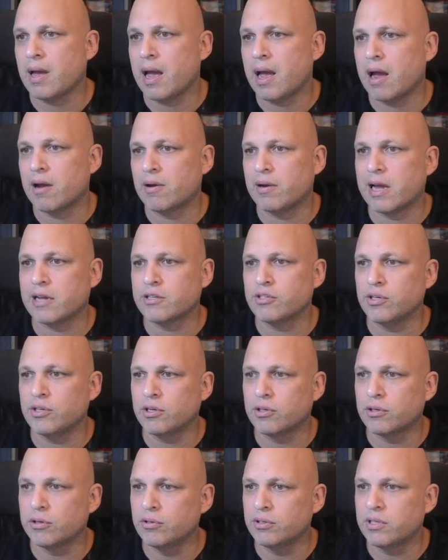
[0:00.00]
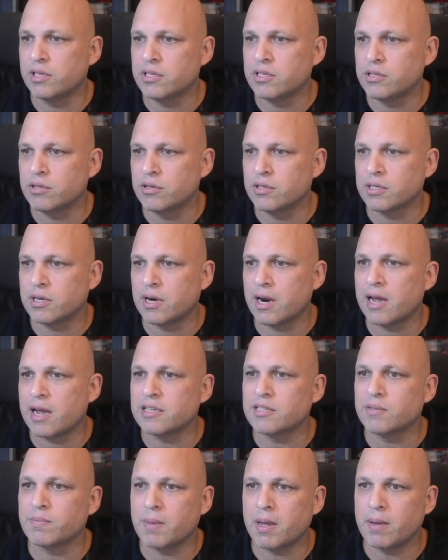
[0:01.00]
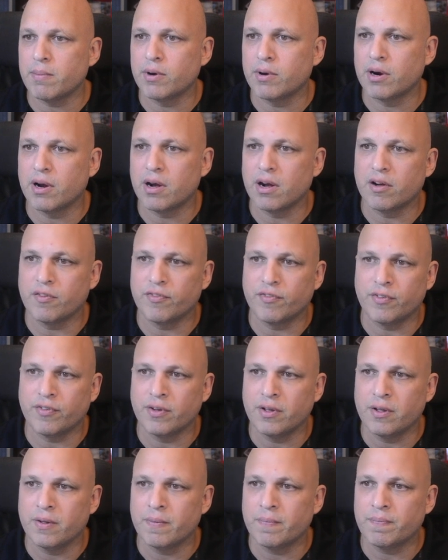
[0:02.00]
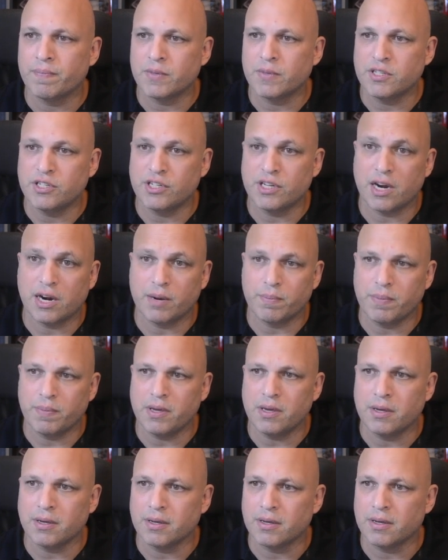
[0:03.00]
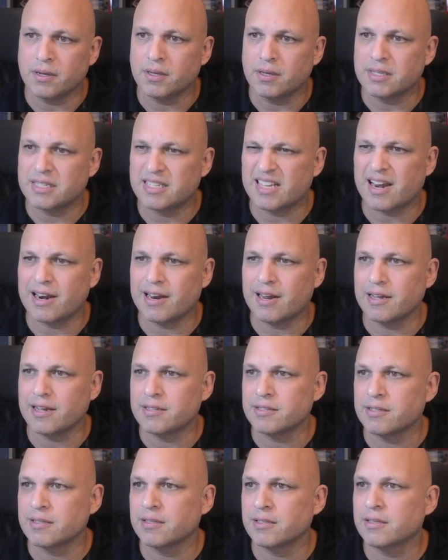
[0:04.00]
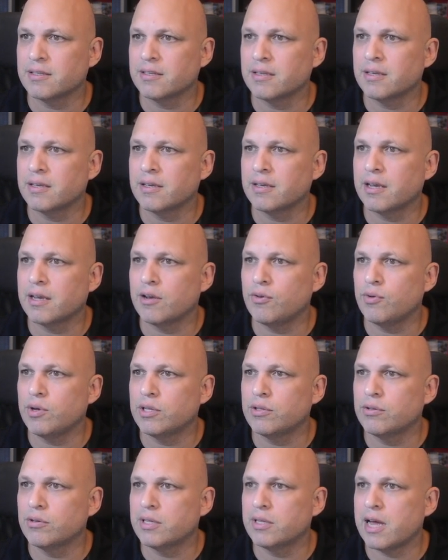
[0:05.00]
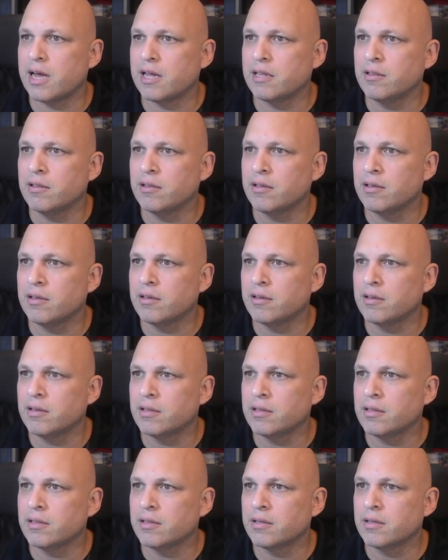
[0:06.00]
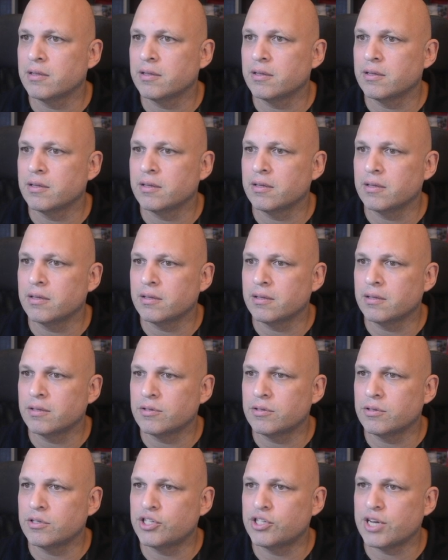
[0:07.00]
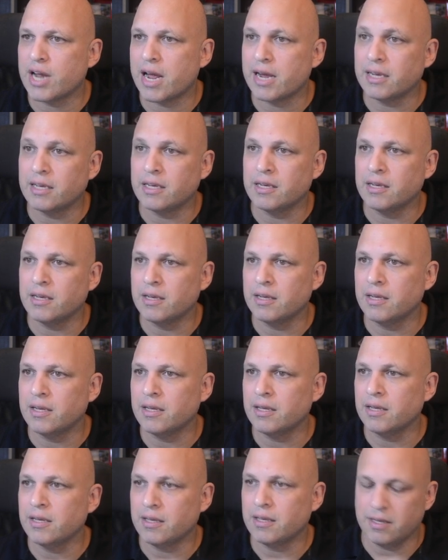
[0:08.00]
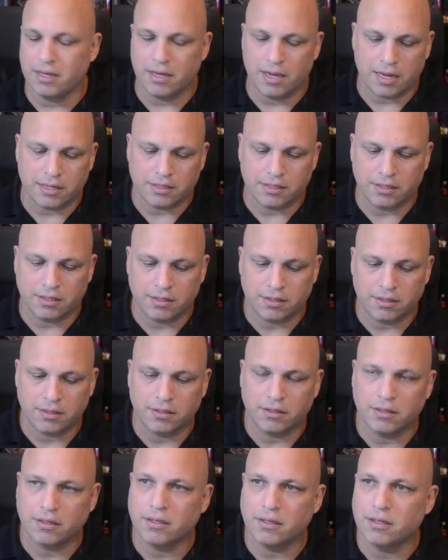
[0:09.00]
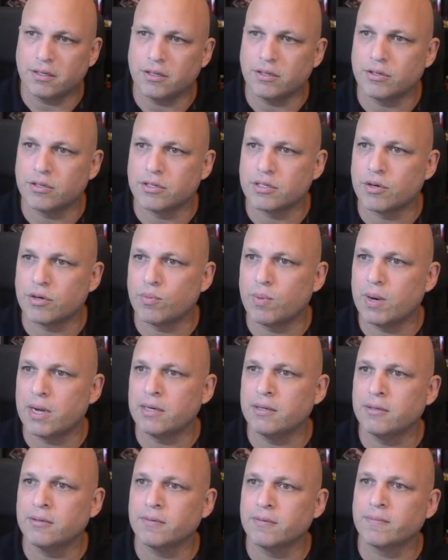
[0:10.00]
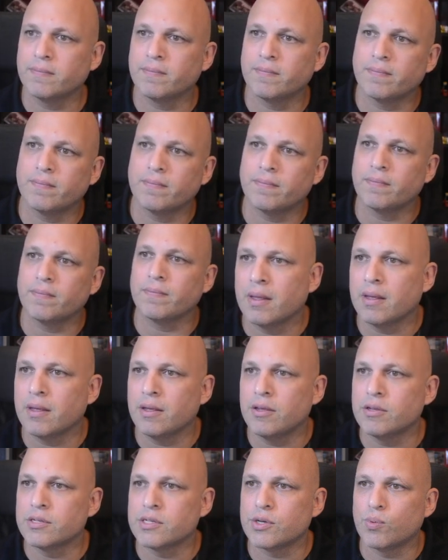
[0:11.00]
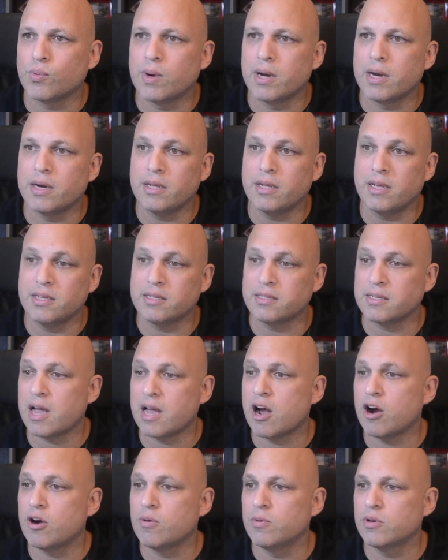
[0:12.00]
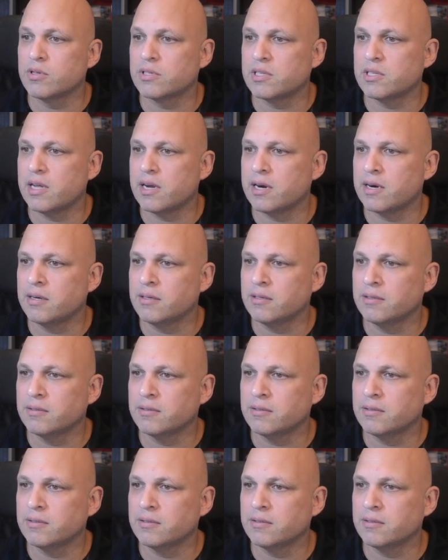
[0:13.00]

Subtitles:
I would like to include this user as member of GRP, Satellite. Can we do that? To check, yes, user 1. User 1 is almost there.